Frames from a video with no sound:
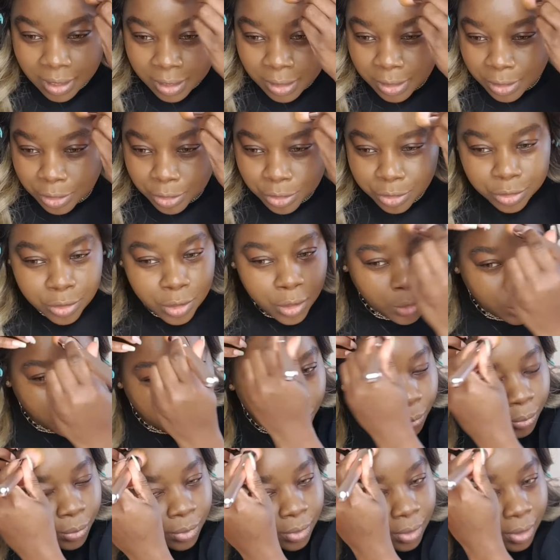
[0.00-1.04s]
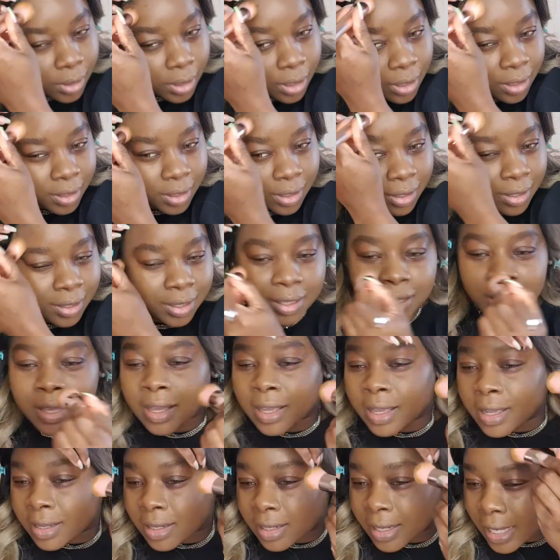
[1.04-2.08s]
So
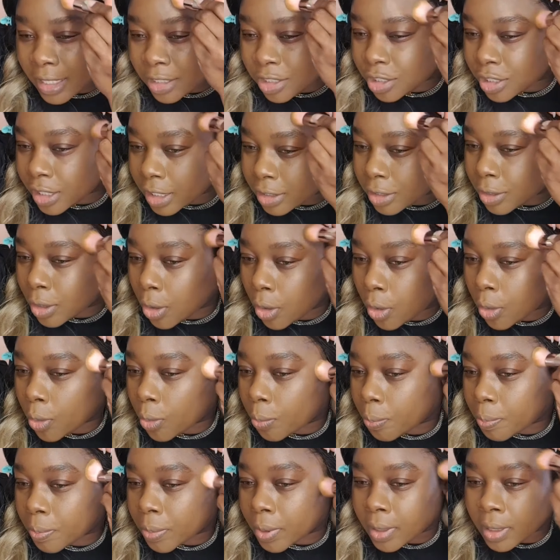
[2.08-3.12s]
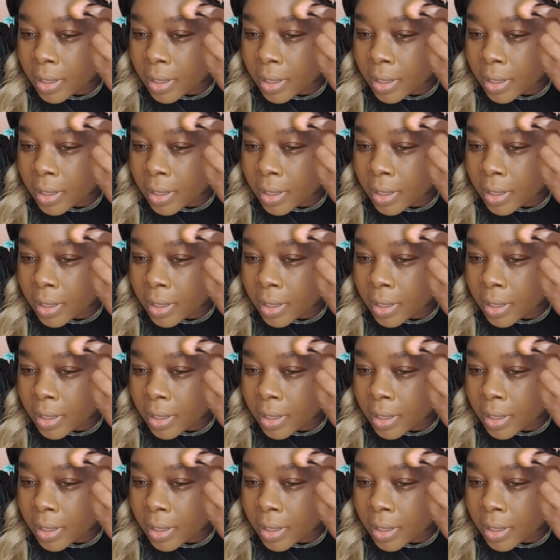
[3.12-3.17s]
let's just hope